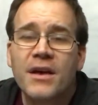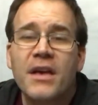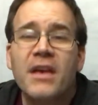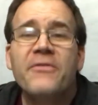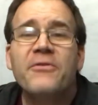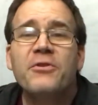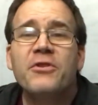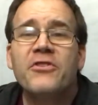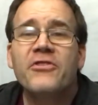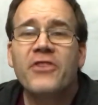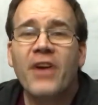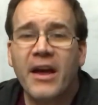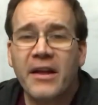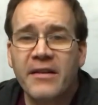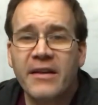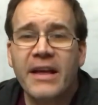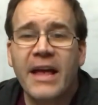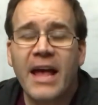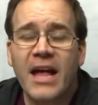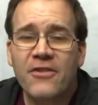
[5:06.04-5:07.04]
If you decide
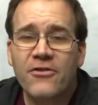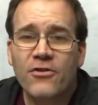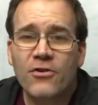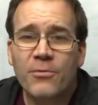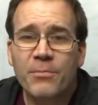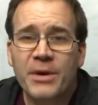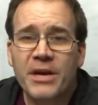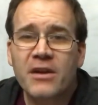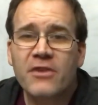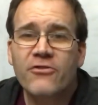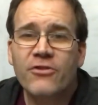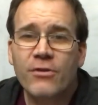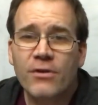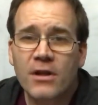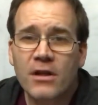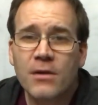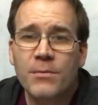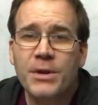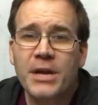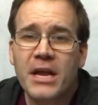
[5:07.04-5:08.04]
to cancel because you're
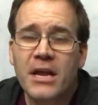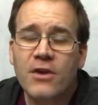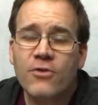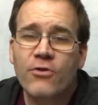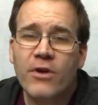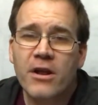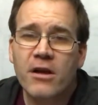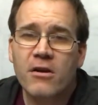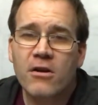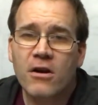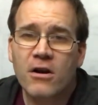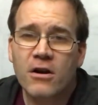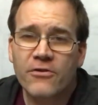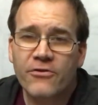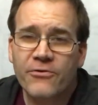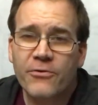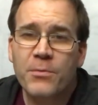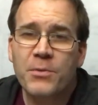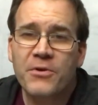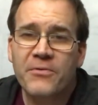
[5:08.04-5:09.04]
eliminating credit cards
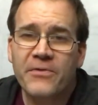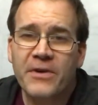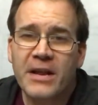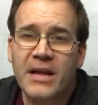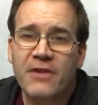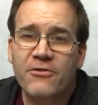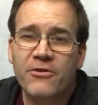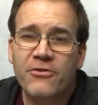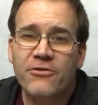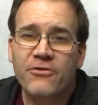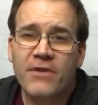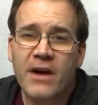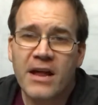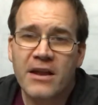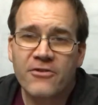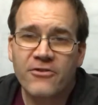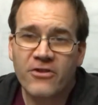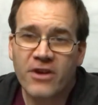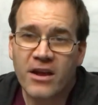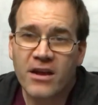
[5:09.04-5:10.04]
from your financial
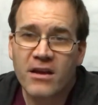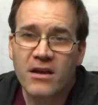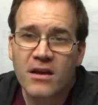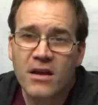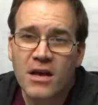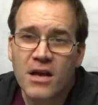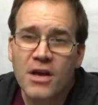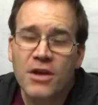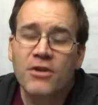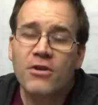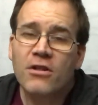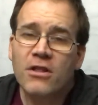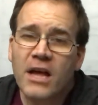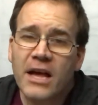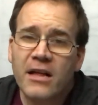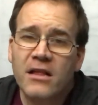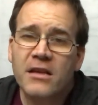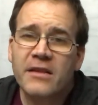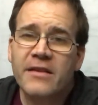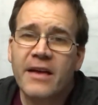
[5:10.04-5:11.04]
strategy, you'll
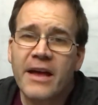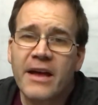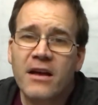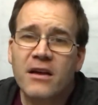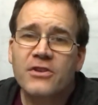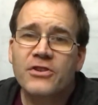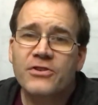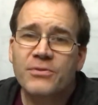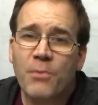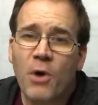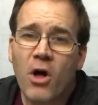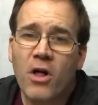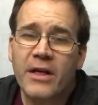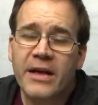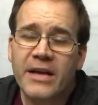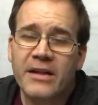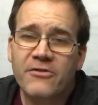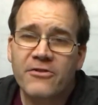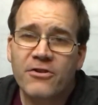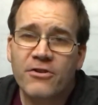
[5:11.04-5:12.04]
likely take a small
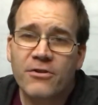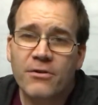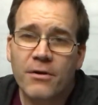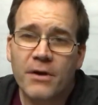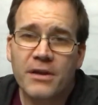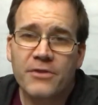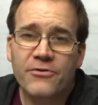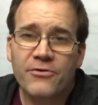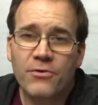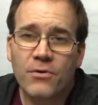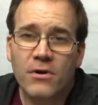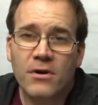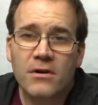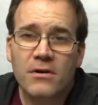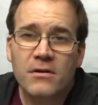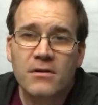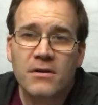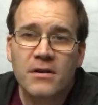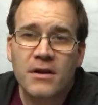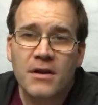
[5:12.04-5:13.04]
hit to your credit score.
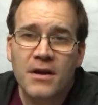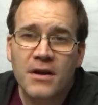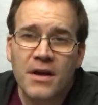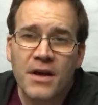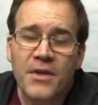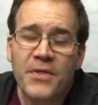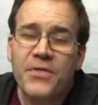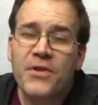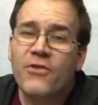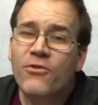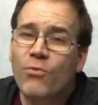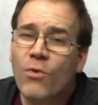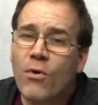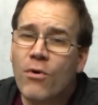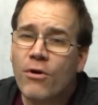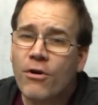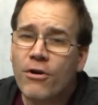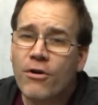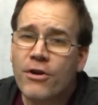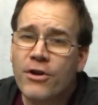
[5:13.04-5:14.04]
This
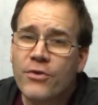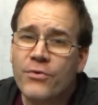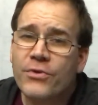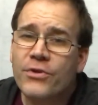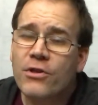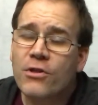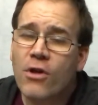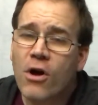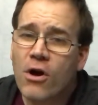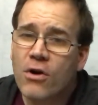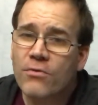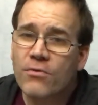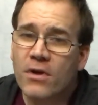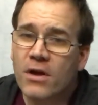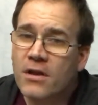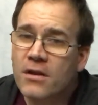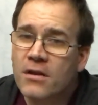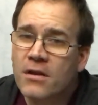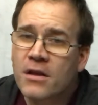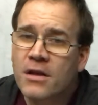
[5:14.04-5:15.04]
won't hurt you in the long
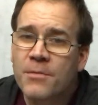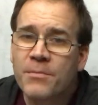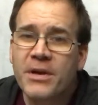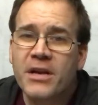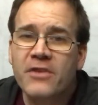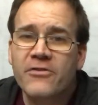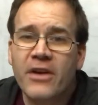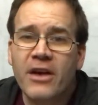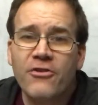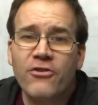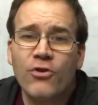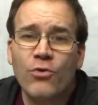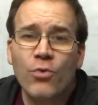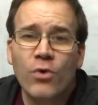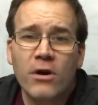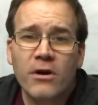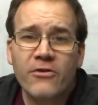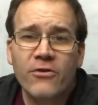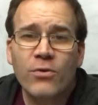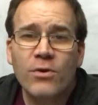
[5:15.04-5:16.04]
run because as you
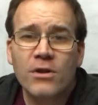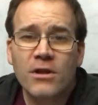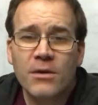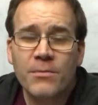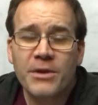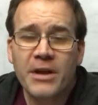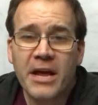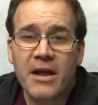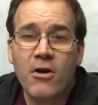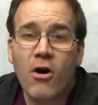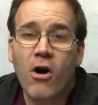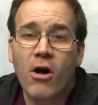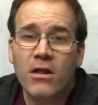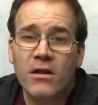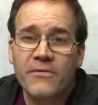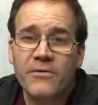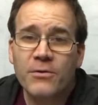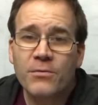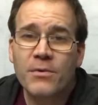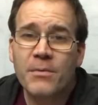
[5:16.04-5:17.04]
work to eliminate all
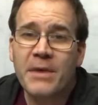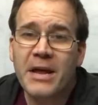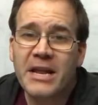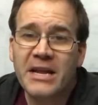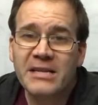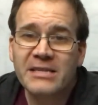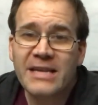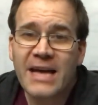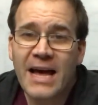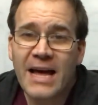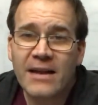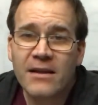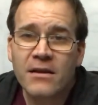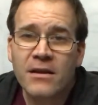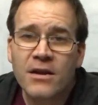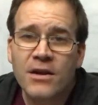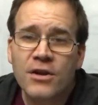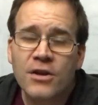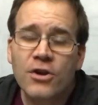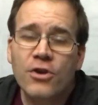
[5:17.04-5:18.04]
of your remaining debt,
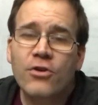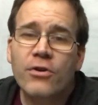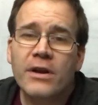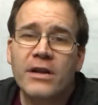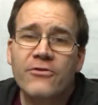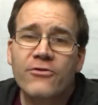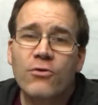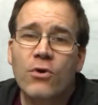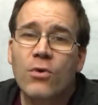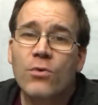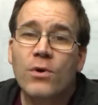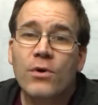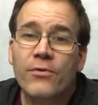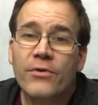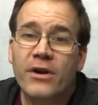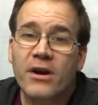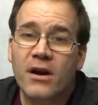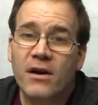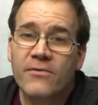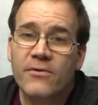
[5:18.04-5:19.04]
your credit score will
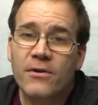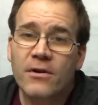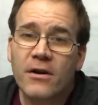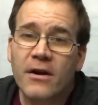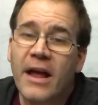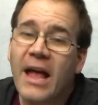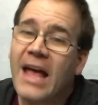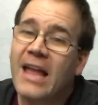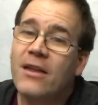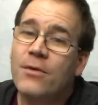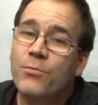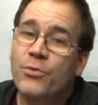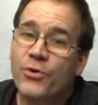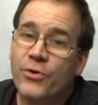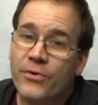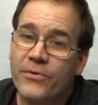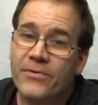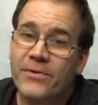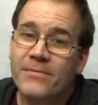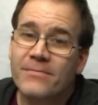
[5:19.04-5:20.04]
recover and
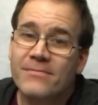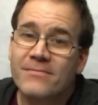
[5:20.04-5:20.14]
improve.